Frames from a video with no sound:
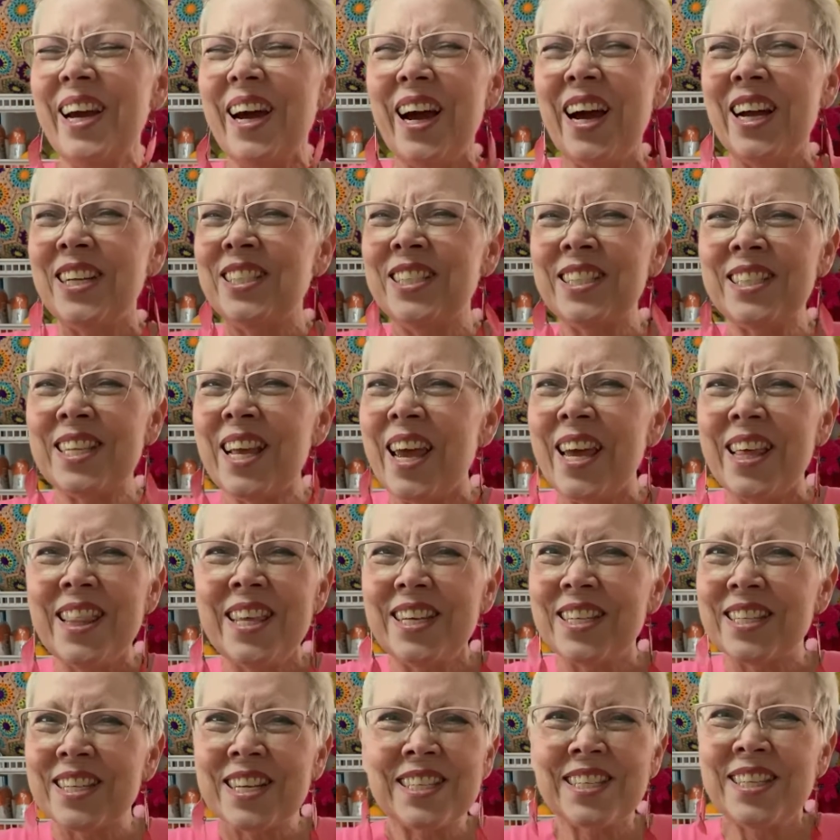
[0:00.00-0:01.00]
I'd say
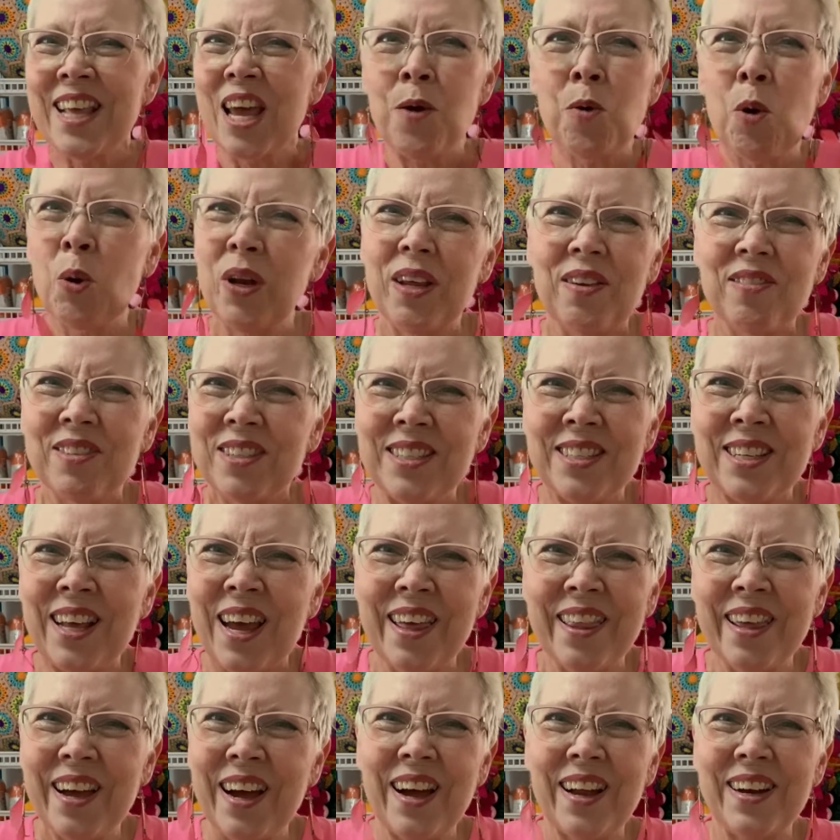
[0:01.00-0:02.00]
this because they won't even say
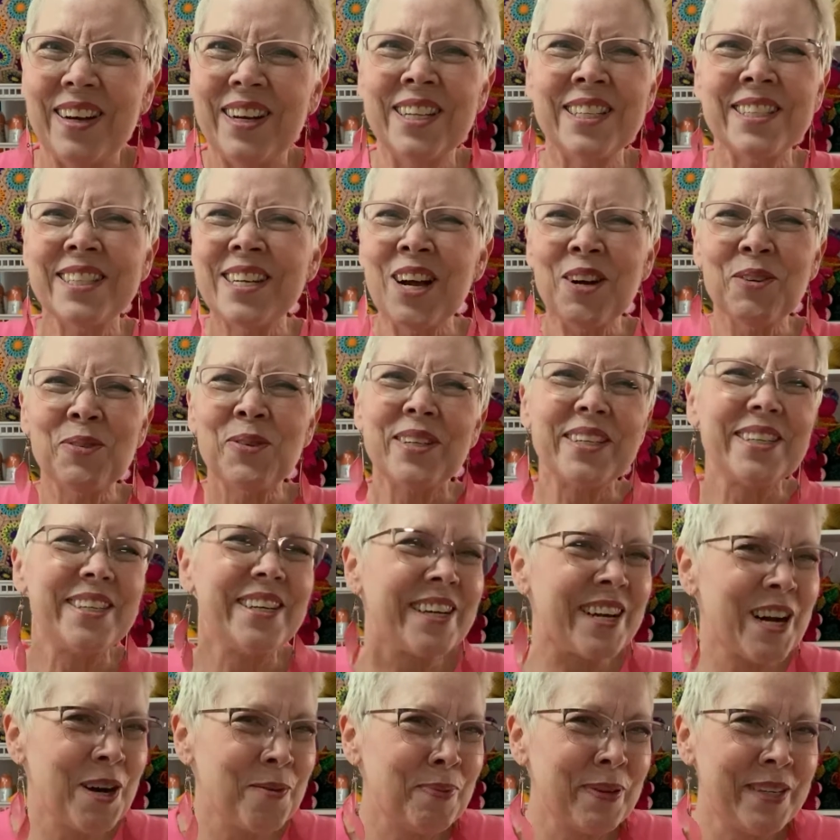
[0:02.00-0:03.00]
that. It's not really a
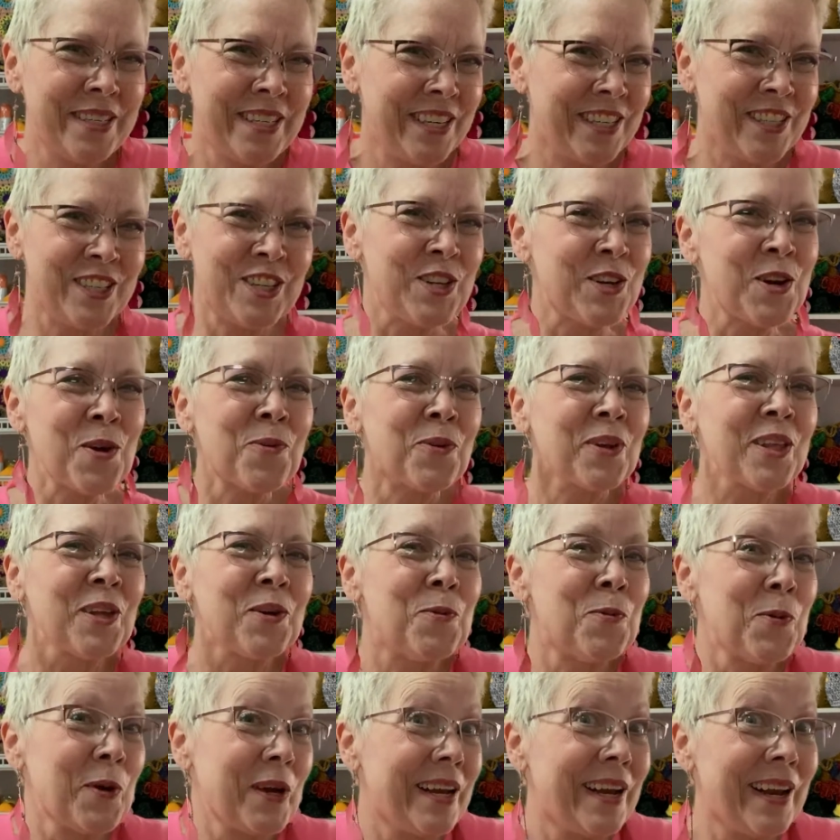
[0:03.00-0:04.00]
competition. You don't really
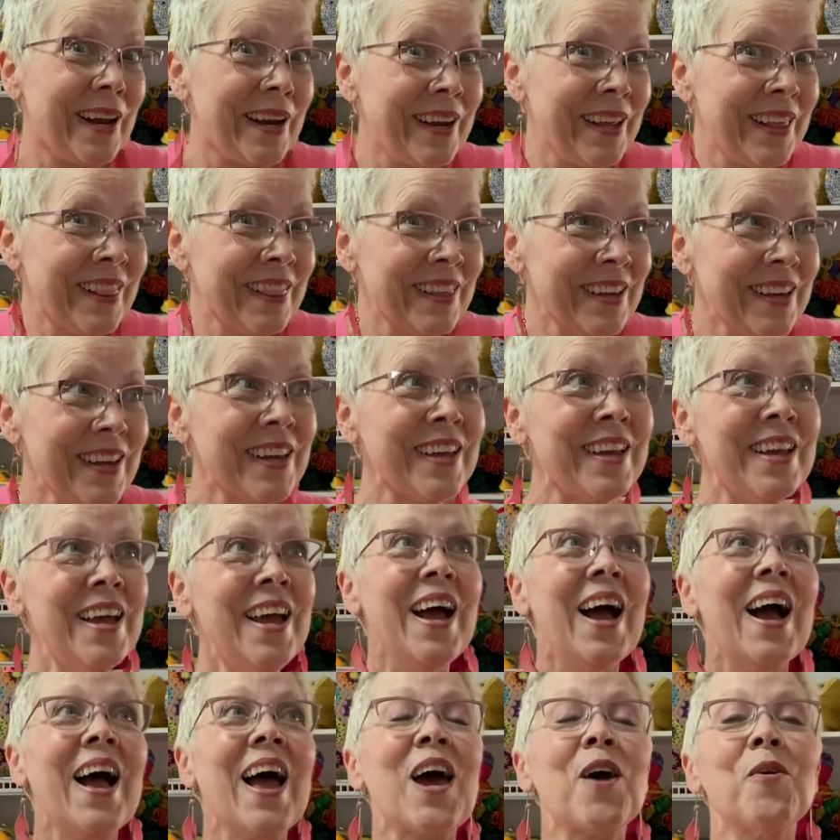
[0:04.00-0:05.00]
win anything.
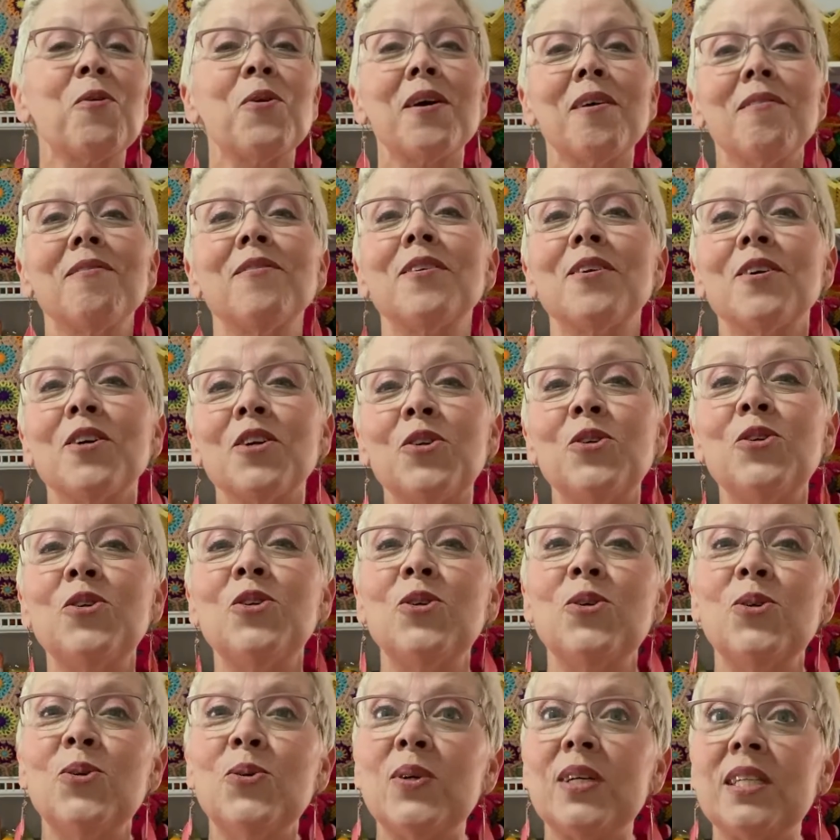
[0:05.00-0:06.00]
However, you
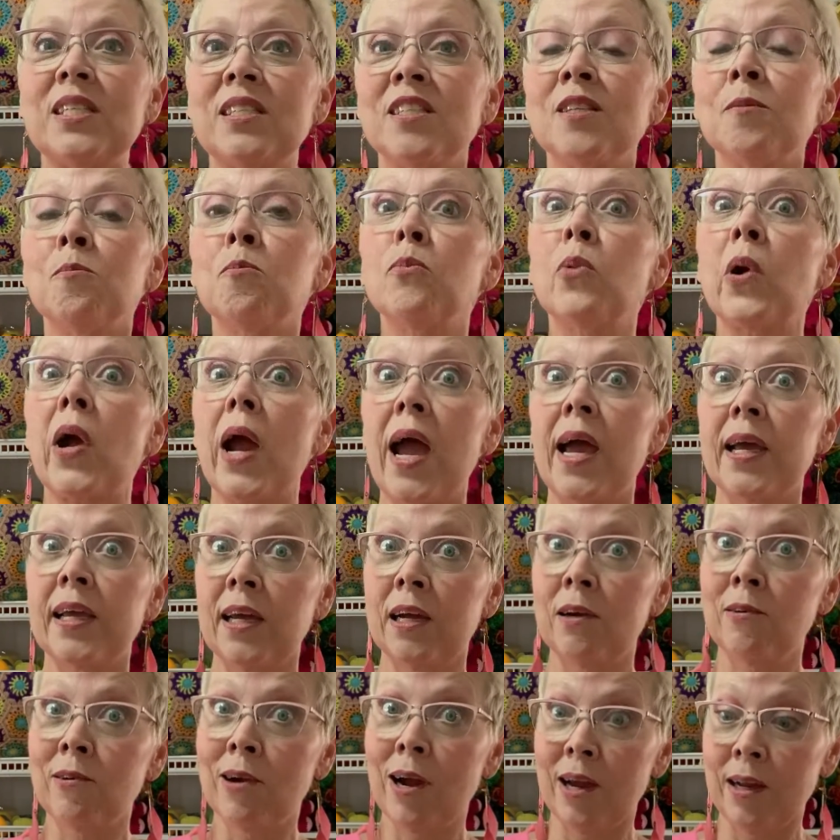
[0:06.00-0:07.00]
do win some
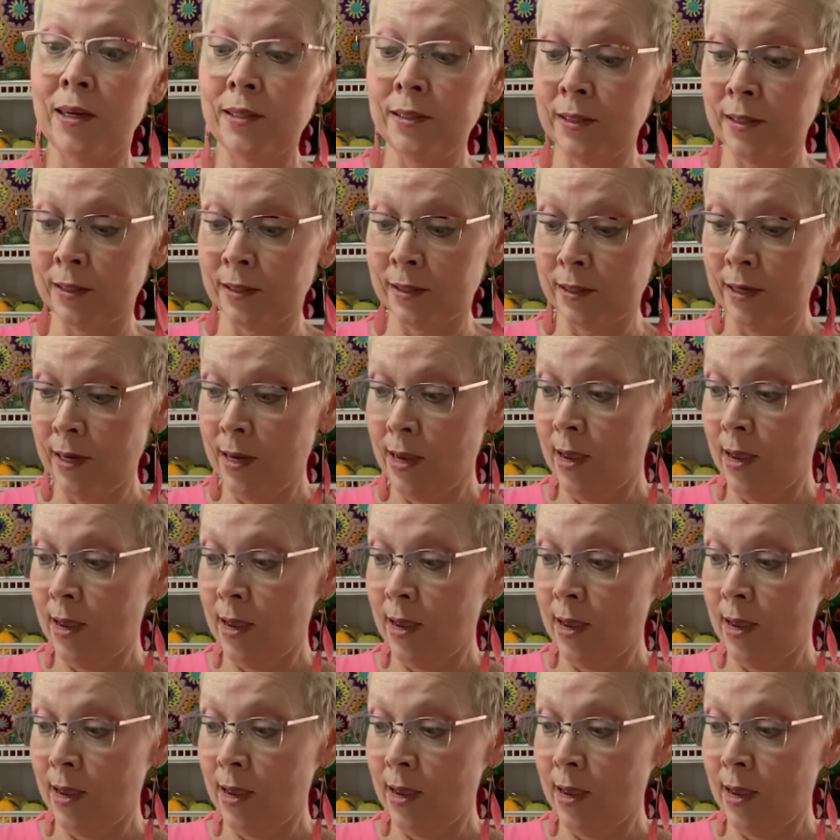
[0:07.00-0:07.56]
bragging rights.